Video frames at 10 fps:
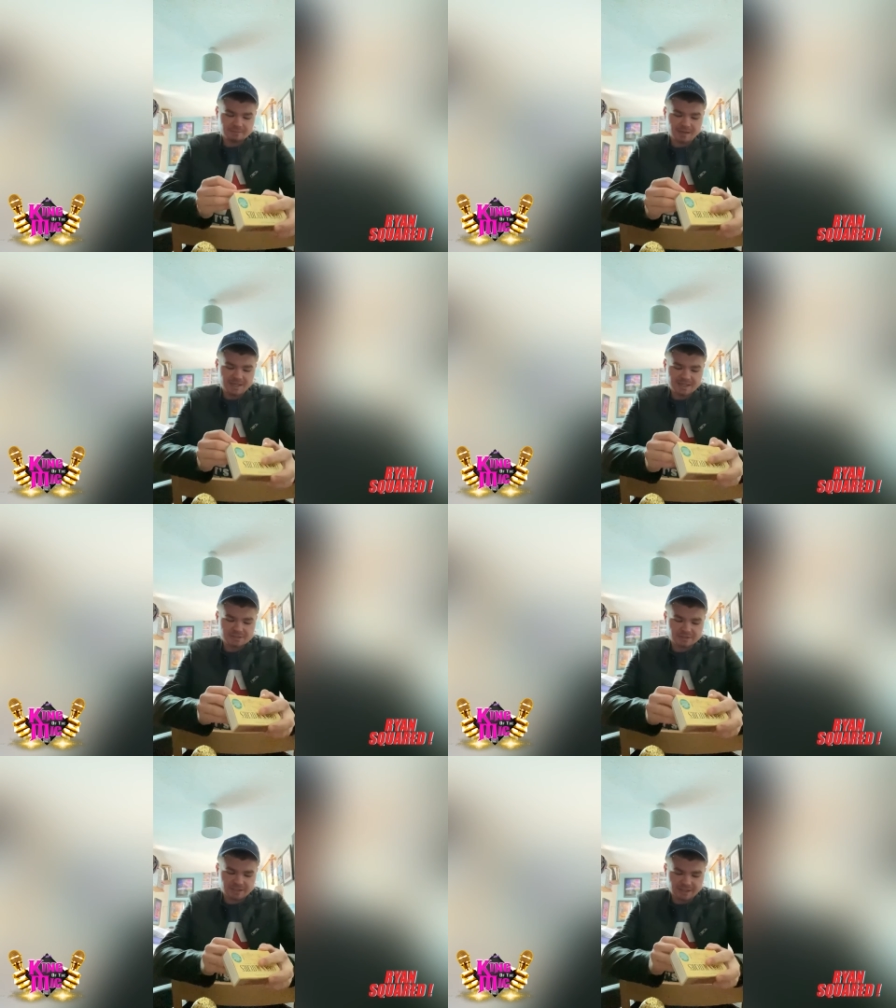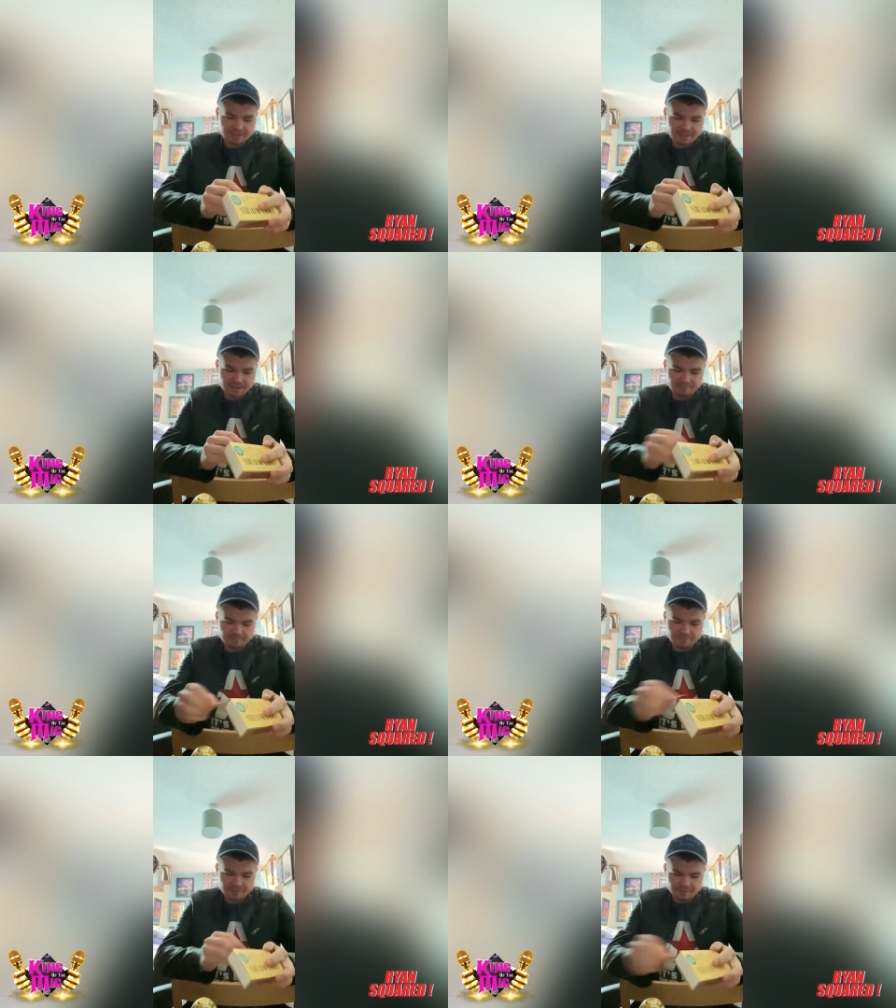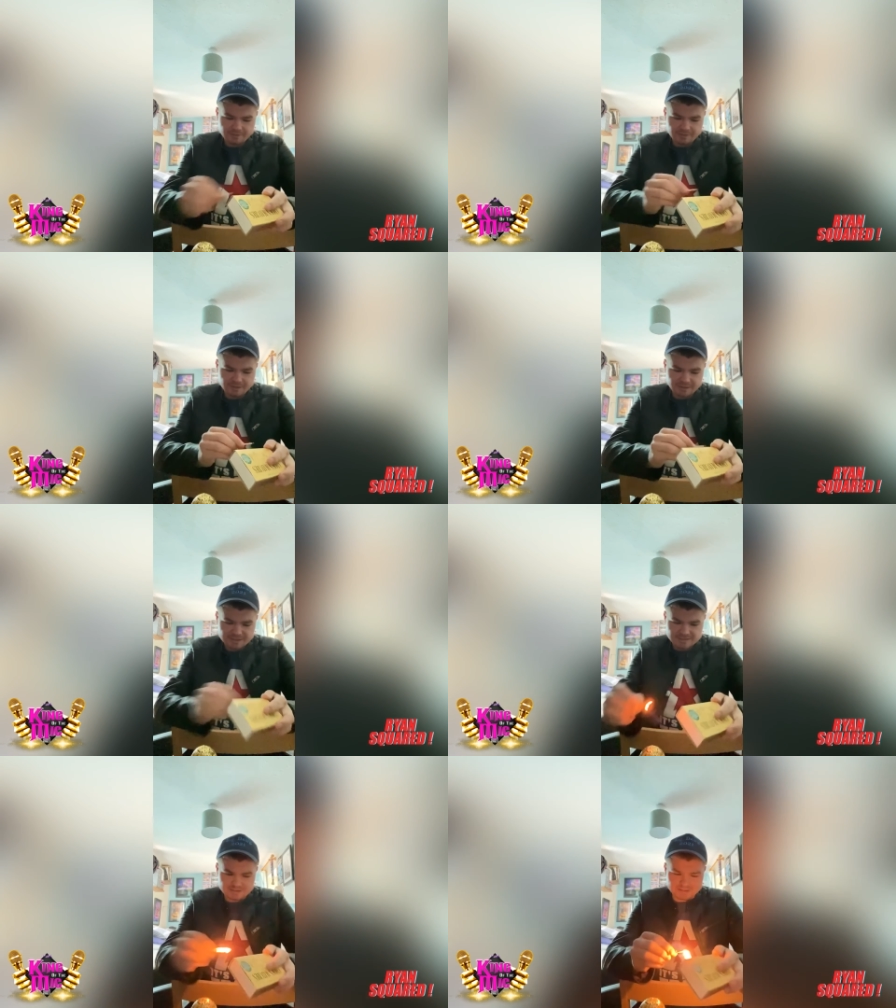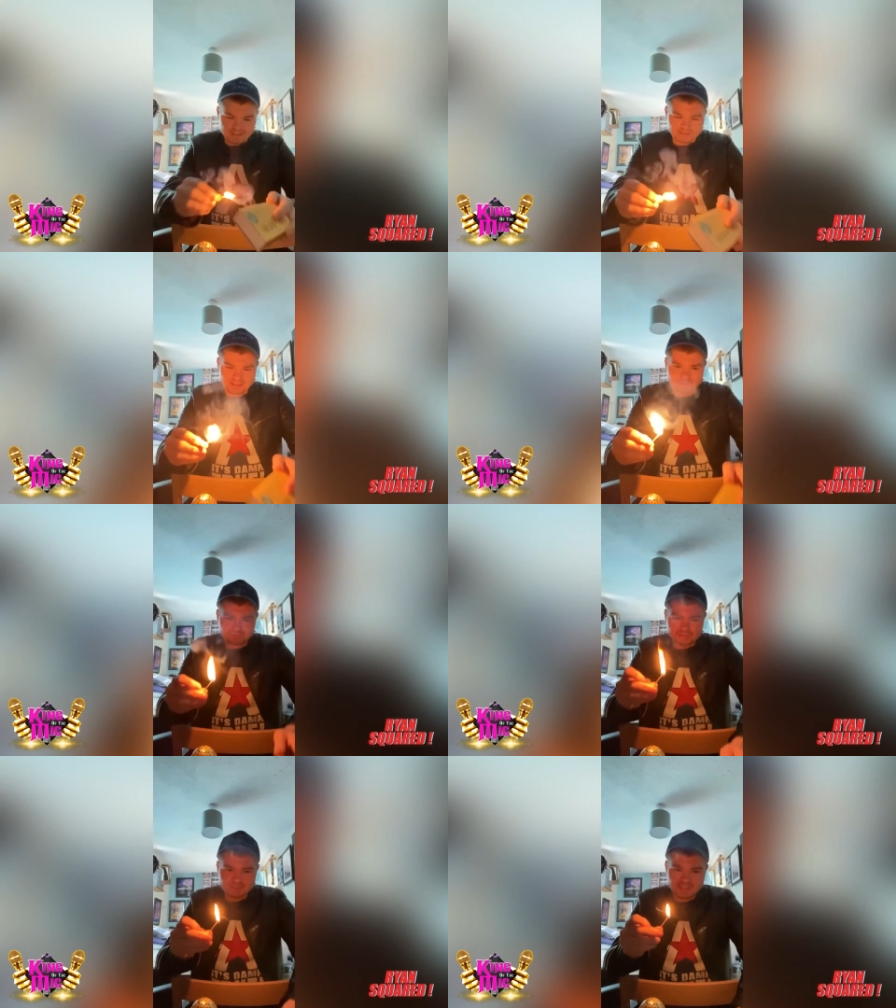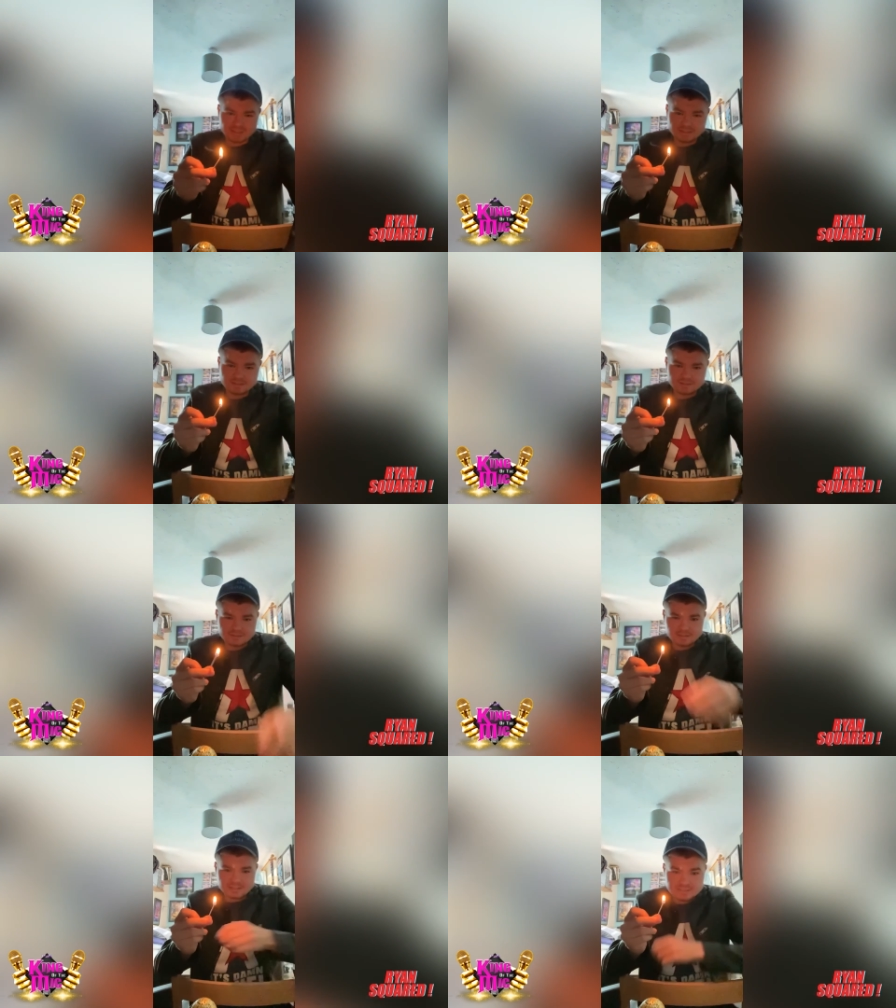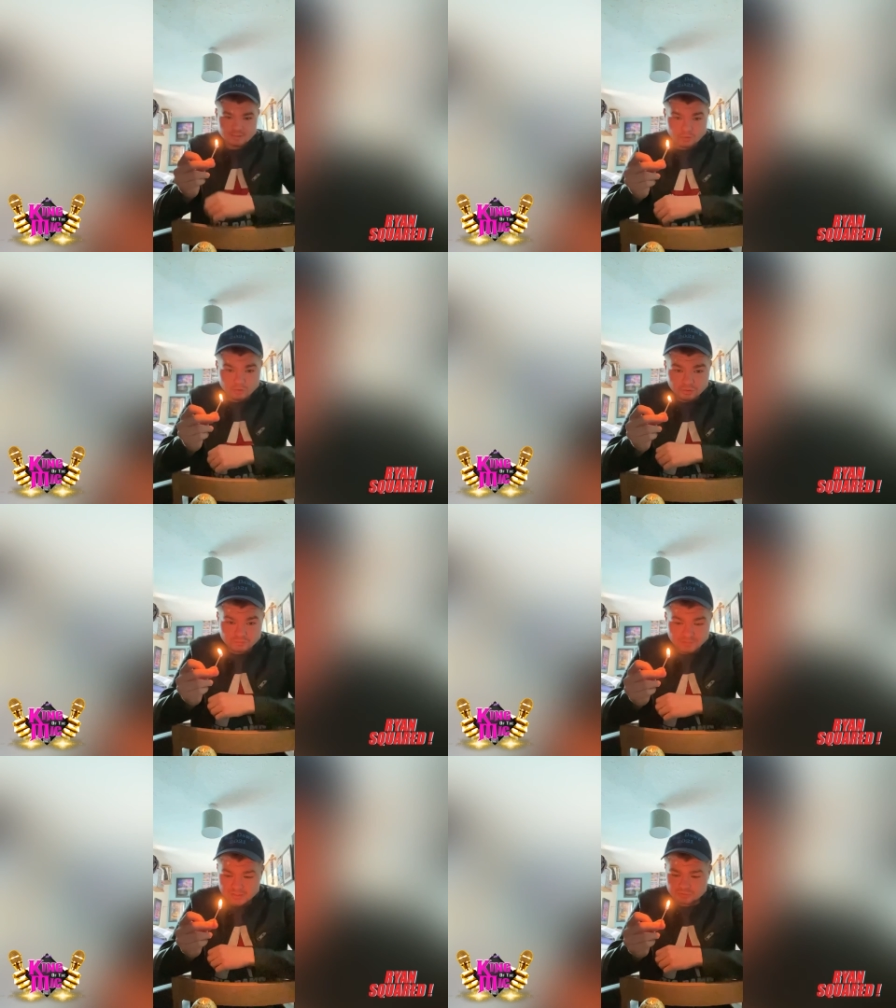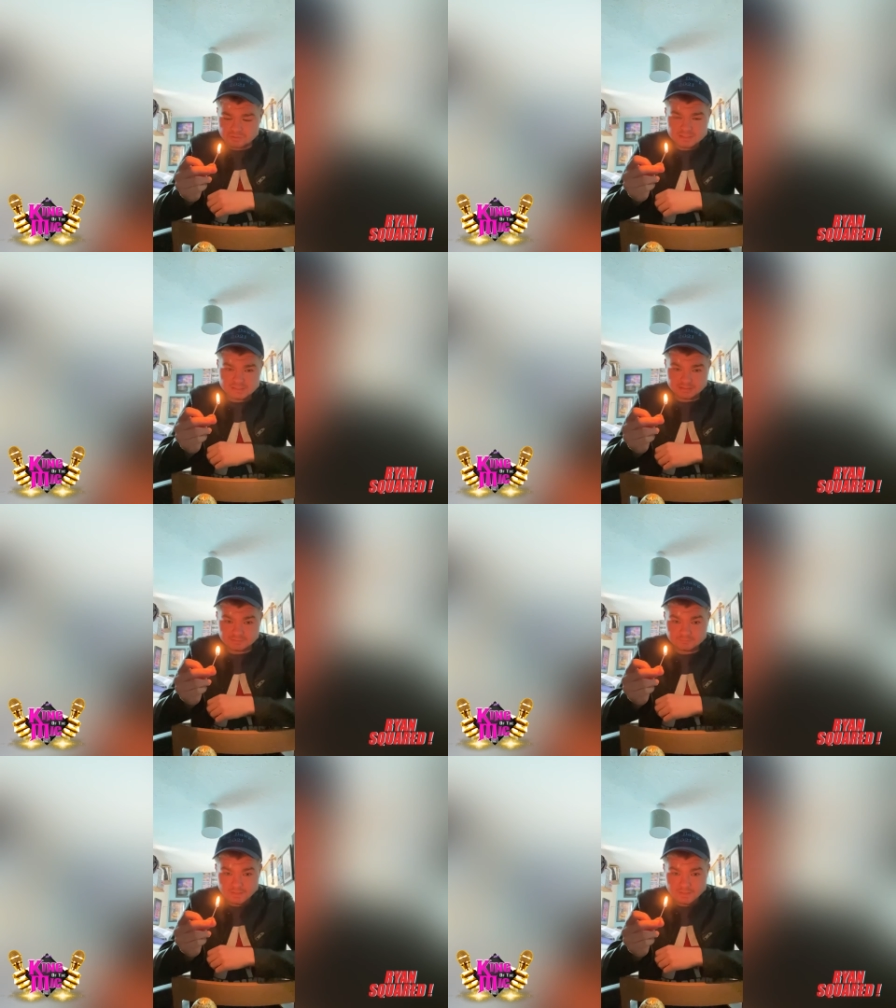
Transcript: My head's on the end game. And that's, the end game to me is the whole of Max Wrestling.